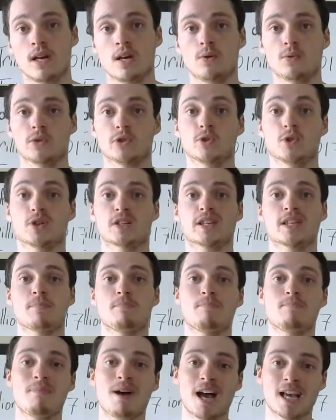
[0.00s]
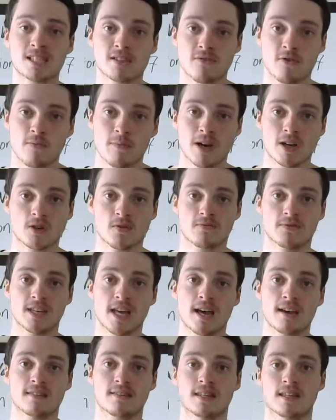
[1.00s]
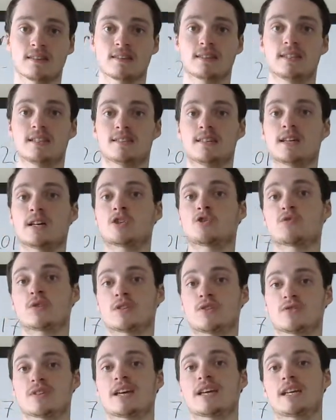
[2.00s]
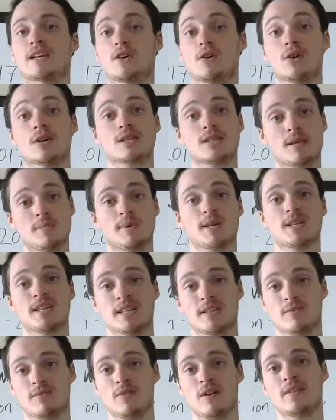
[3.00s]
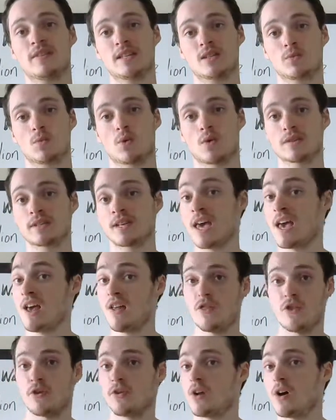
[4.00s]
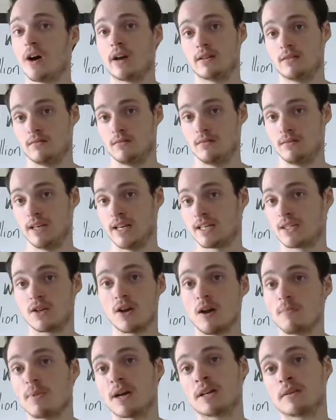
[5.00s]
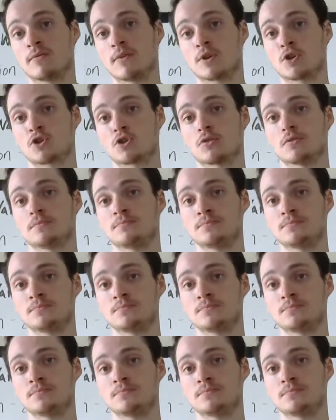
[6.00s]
when you look at the massive amount of debt that these countries are taking on typically to fund these wars, it's not beneficial.